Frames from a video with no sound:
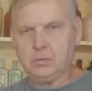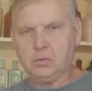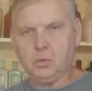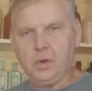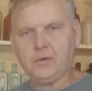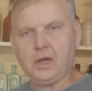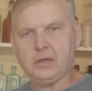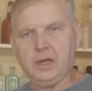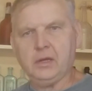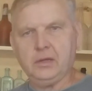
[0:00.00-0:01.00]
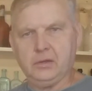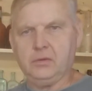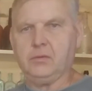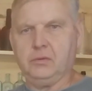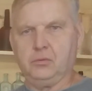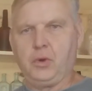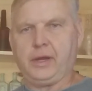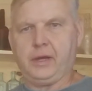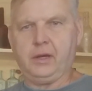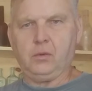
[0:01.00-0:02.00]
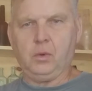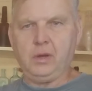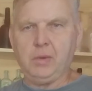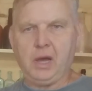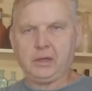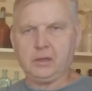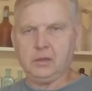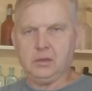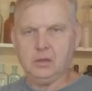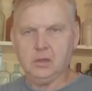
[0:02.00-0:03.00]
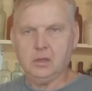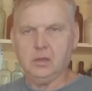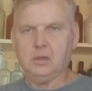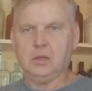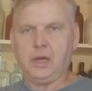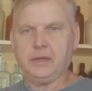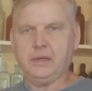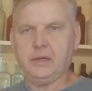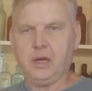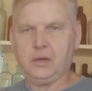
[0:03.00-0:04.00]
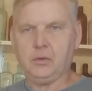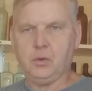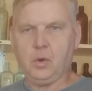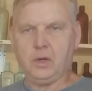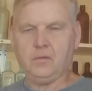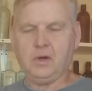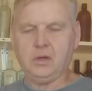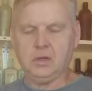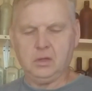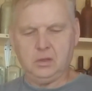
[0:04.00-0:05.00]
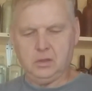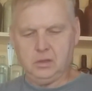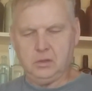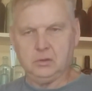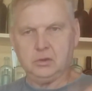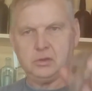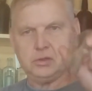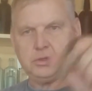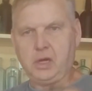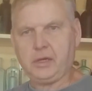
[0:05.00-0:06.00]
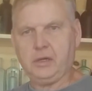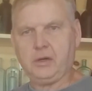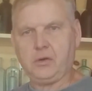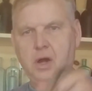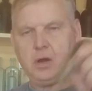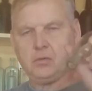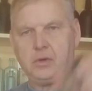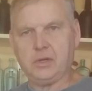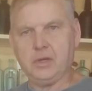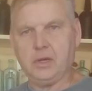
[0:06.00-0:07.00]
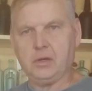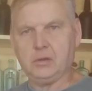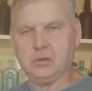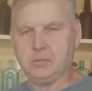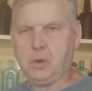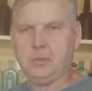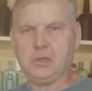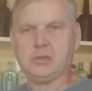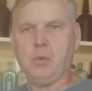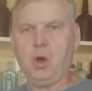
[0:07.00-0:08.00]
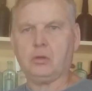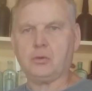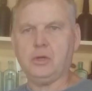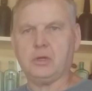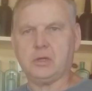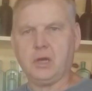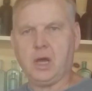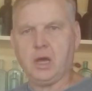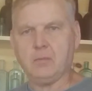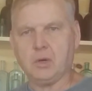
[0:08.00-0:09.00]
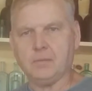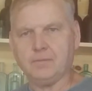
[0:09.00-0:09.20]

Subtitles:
whoever got done drinking it way back in 1900 or whatever, just stuck it in the ground right there. It's probably a small tree at the time, but